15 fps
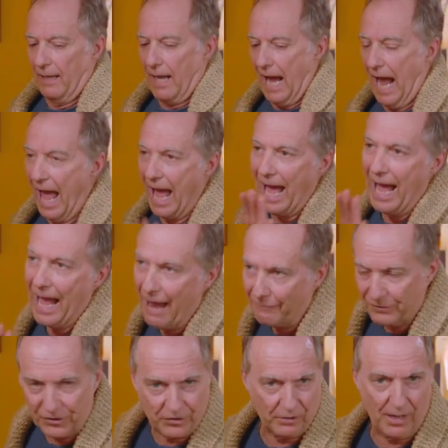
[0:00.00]
I
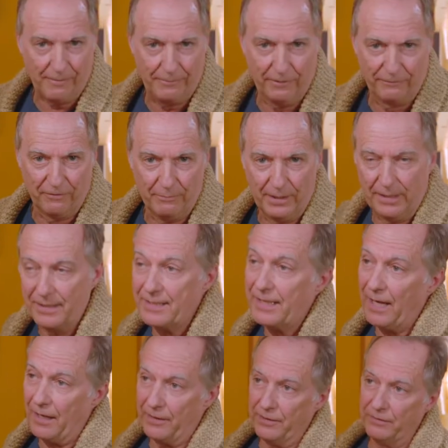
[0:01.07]
have to stop here for a minute and
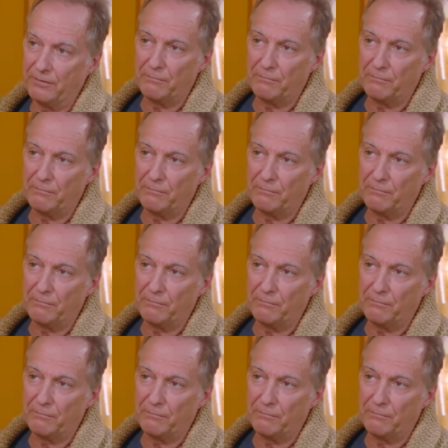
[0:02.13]
tell you